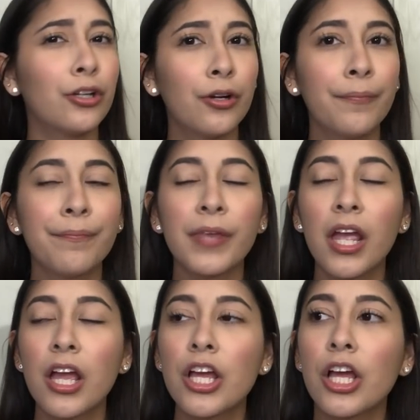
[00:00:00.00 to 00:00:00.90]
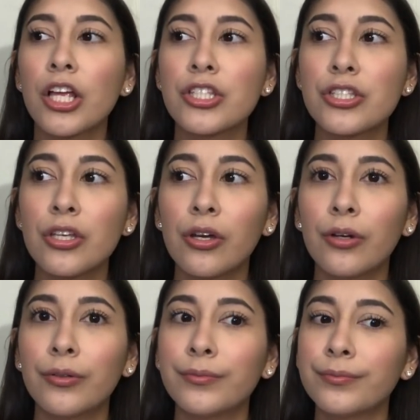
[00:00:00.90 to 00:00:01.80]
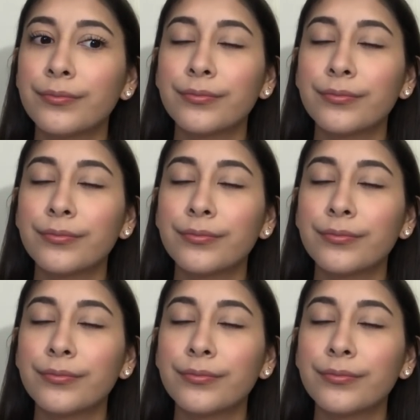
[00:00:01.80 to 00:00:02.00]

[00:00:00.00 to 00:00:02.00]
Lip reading: you know. So